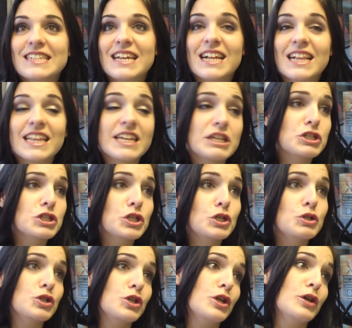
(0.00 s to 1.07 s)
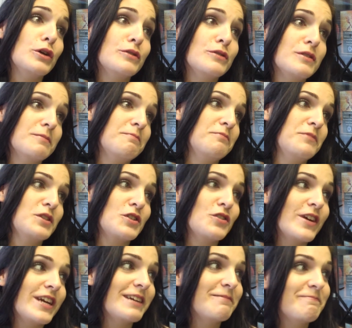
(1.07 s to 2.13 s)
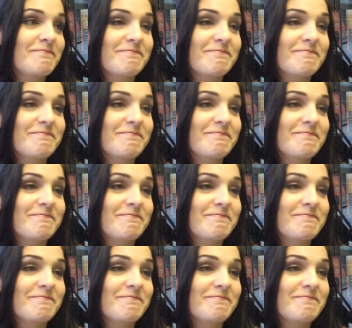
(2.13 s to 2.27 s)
Exactly. You snooze, you lose. Sorry.